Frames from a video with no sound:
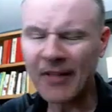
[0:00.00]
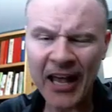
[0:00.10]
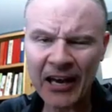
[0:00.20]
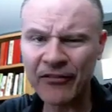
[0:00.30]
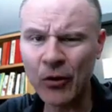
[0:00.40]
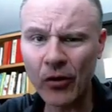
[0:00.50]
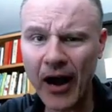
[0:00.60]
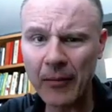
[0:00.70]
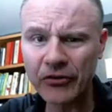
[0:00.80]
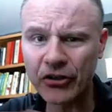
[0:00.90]
And if you were
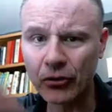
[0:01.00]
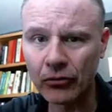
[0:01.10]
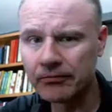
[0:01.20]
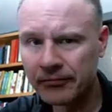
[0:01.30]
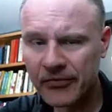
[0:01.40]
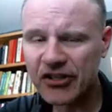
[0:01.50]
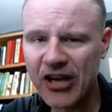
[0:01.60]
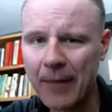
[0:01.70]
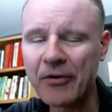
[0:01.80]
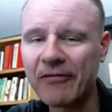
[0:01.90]
able to
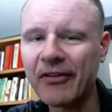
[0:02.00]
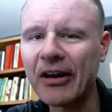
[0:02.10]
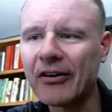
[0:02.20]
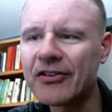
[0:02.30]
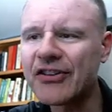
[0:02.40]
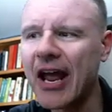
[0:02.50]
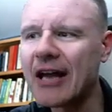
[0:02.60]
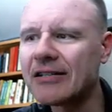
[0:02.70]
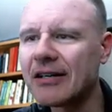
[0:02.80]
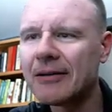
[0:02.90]
snap your fingers
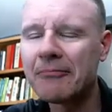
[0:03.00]
and